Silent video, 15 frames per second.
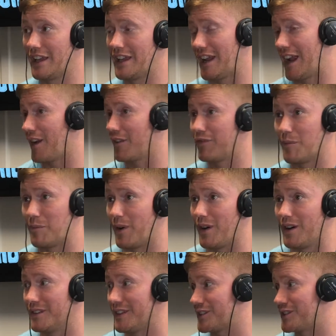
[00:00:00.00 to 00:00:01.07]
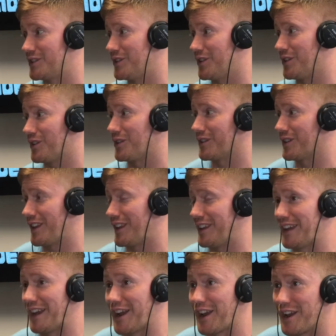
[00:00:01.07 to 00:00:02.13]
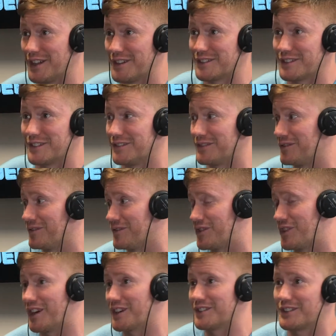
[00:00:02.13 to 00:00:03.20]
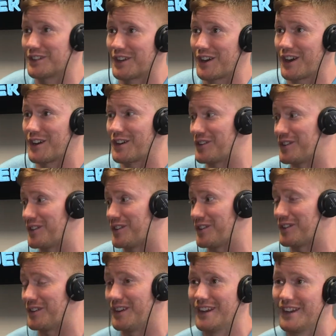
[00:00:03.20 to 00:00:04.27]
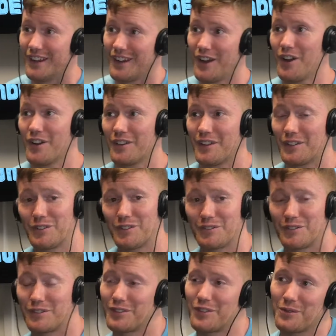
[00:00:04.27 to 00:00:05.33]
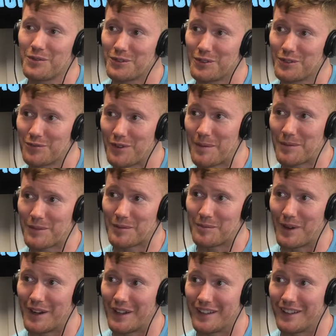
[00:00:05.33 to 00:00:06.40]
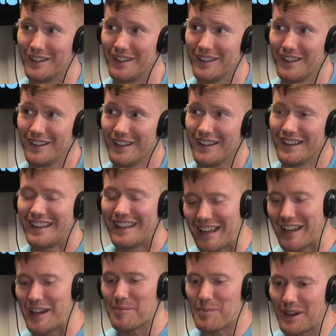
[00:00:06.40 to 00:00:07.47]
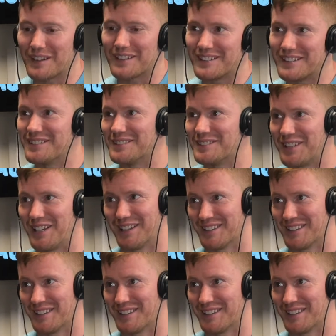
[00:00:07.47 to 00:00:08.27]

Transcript: get out of football and next they got guns and drugs in the car, or dude, so and so raped somebody. Mm-hmm. Yeah, but he's